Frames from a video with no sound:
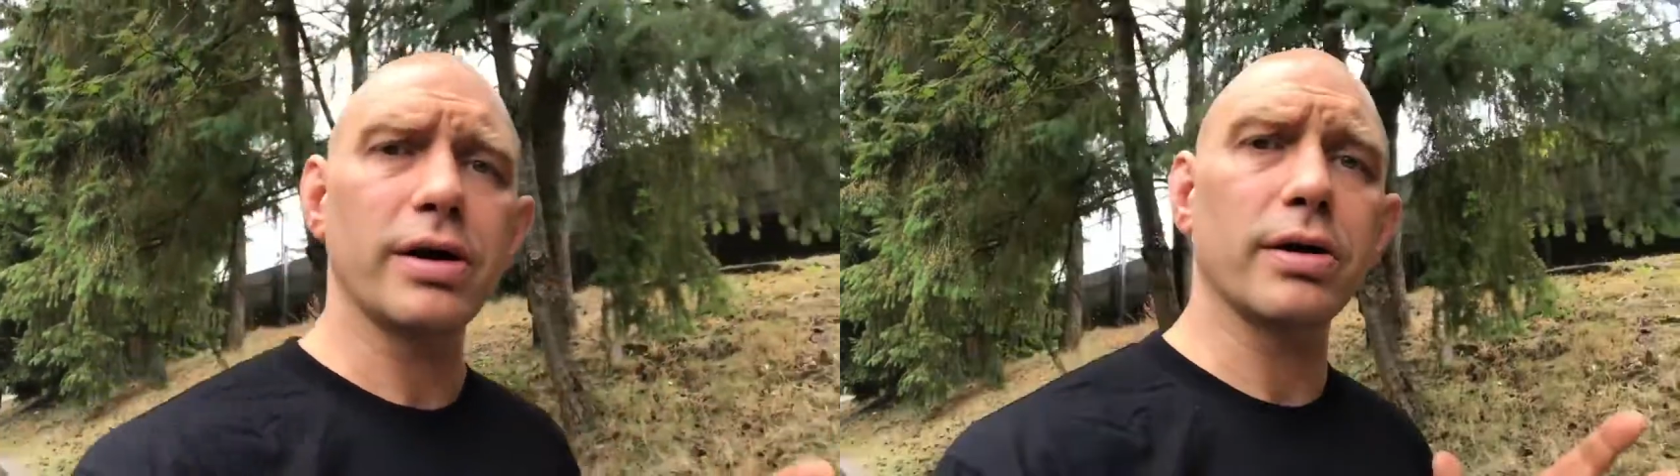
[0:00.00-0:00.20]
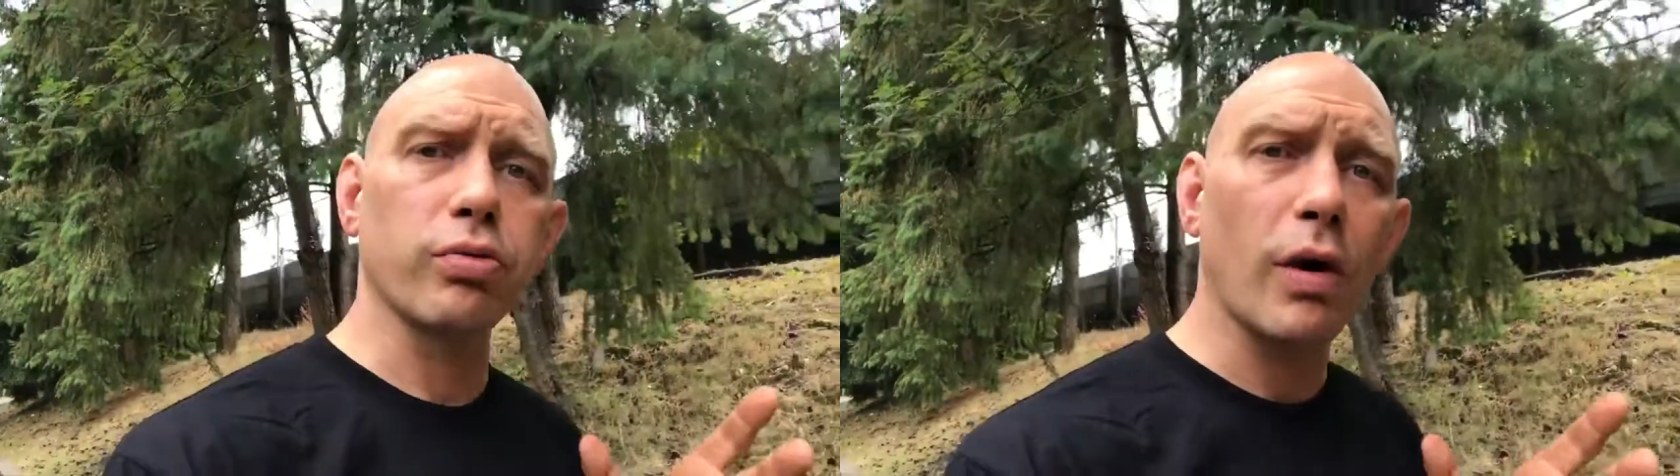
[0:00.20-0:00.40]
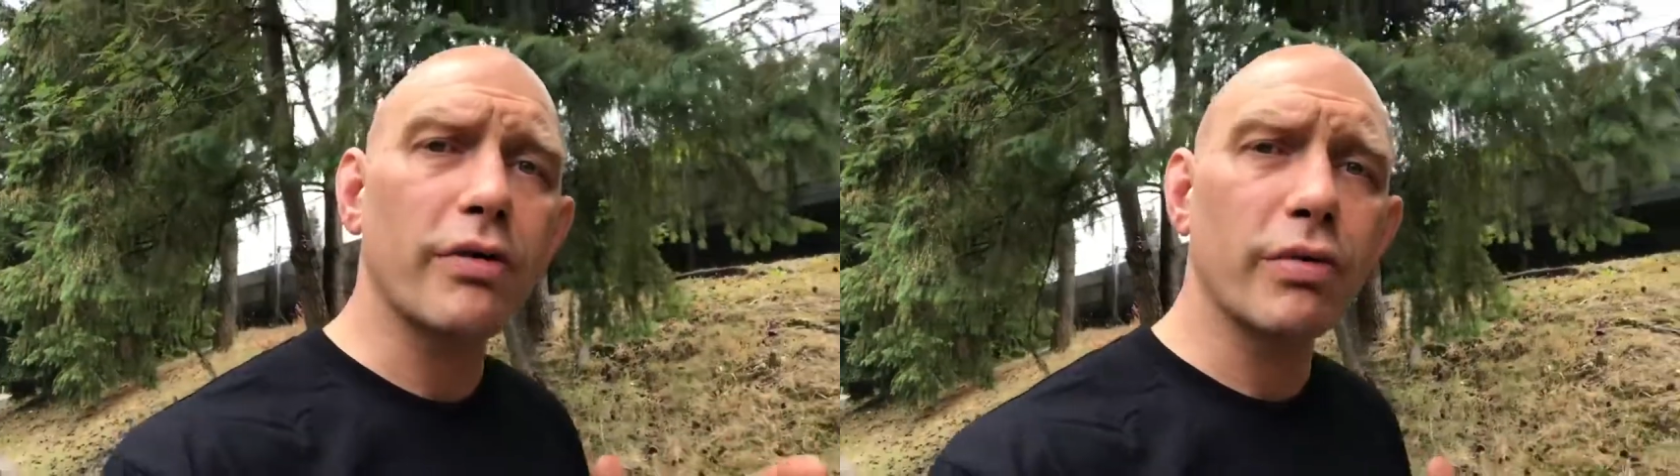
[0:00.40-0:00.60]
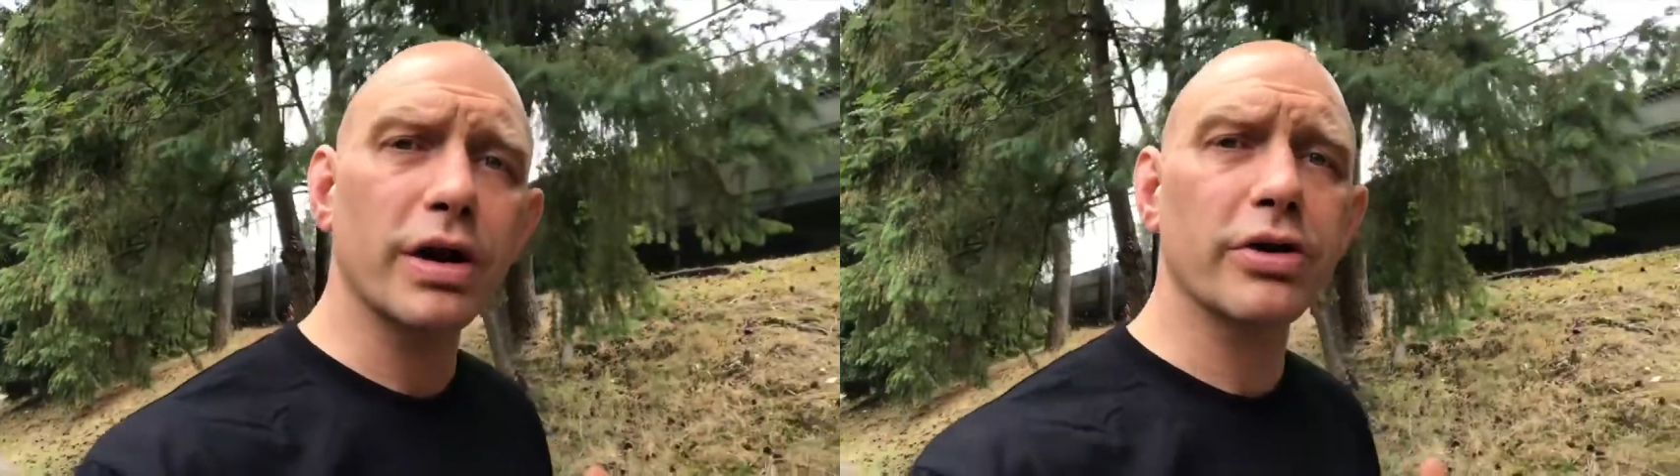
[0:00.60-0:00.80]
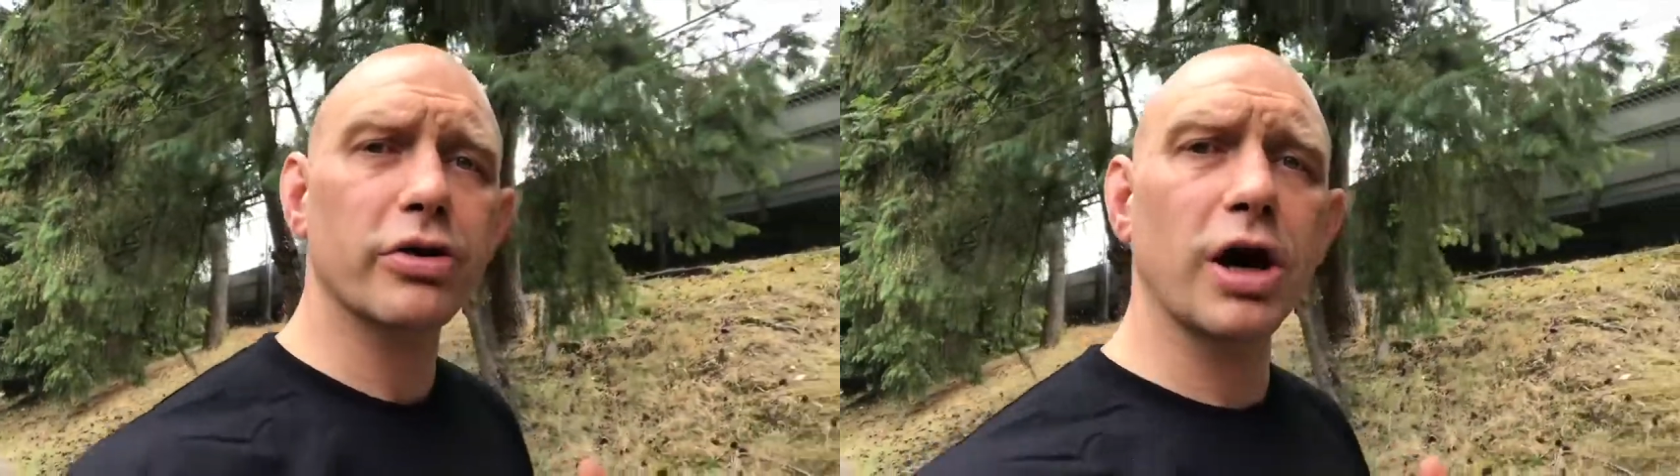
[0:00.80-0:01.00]
is one
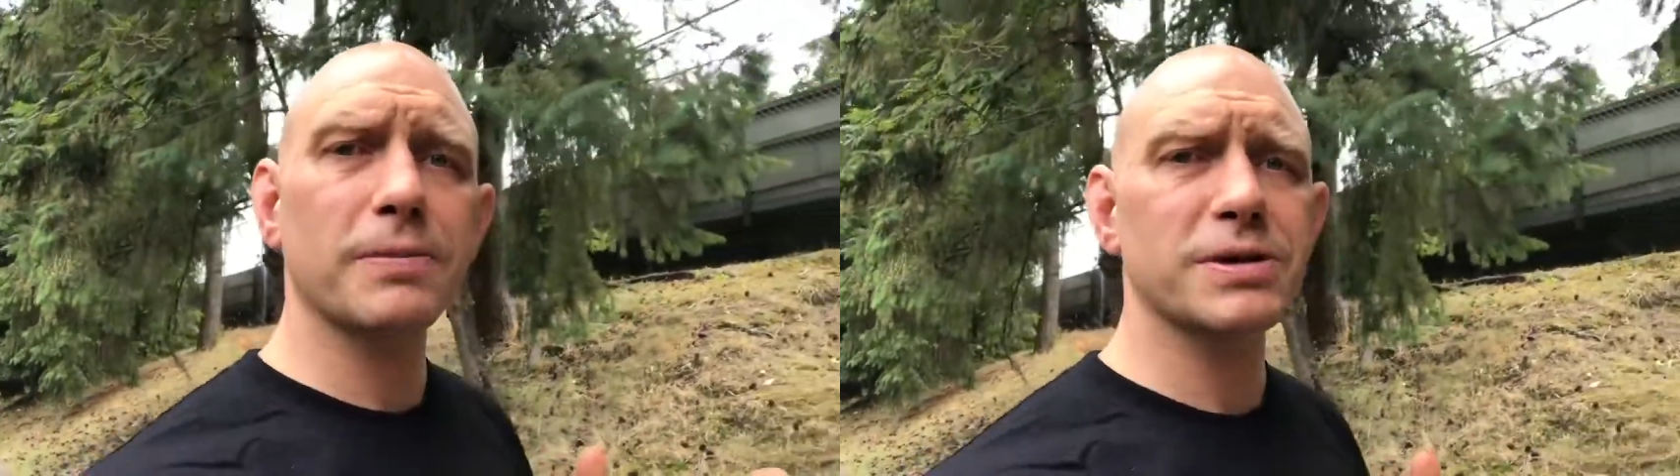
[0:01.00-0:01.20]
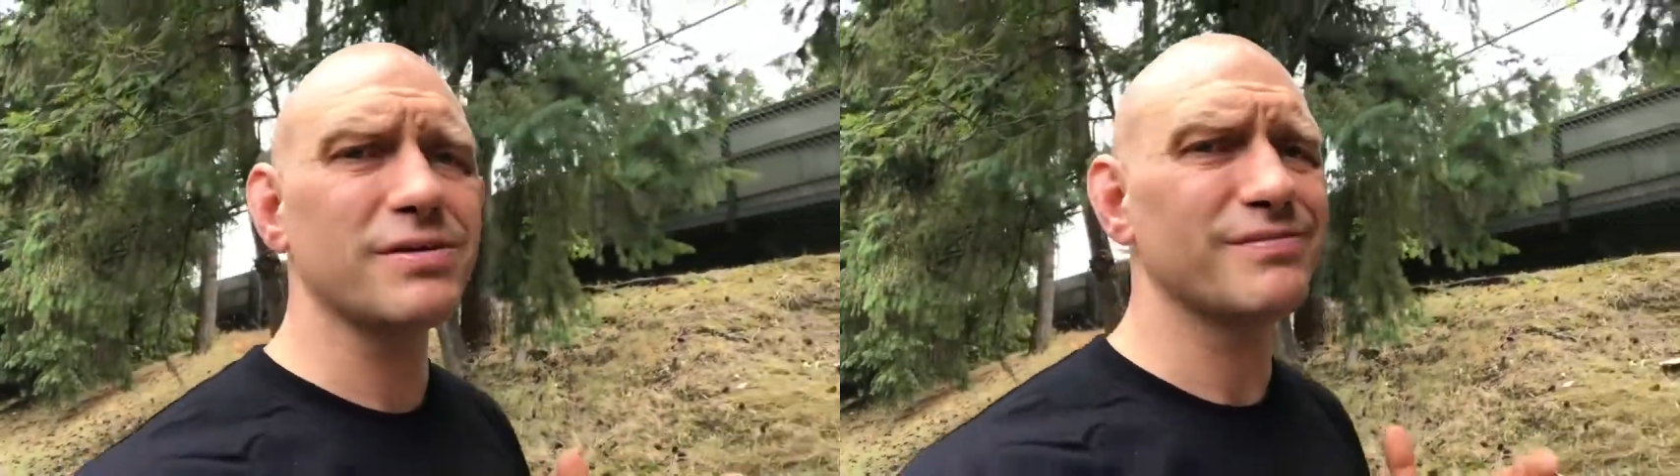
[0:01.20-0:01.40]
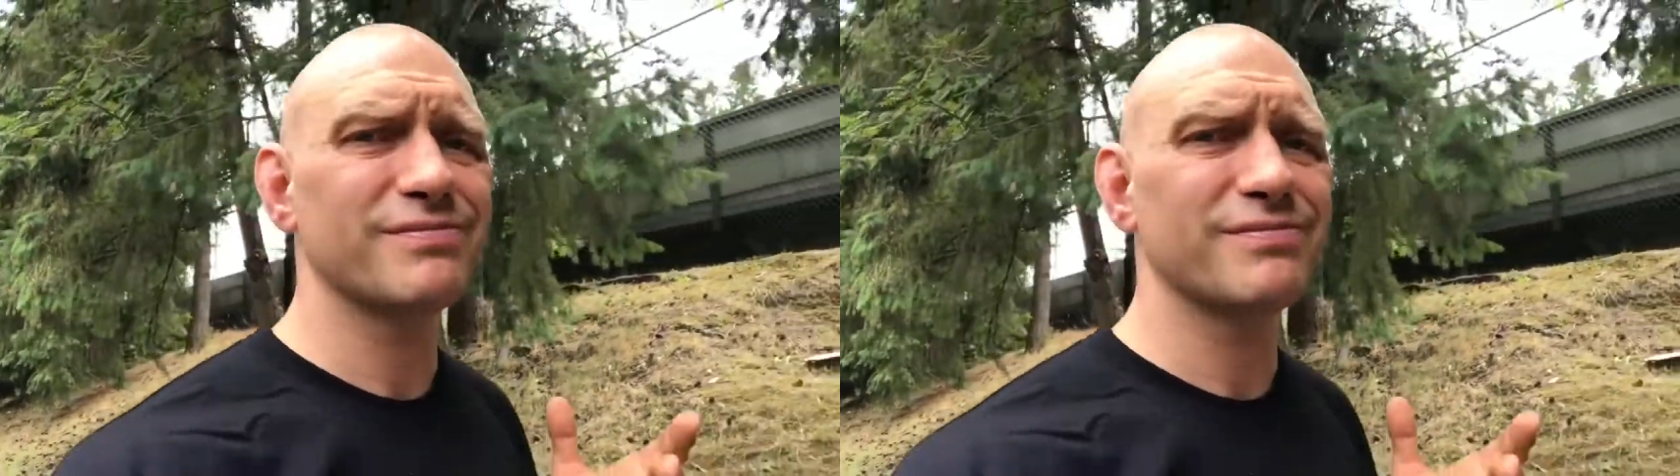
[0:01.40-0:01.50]
really good option.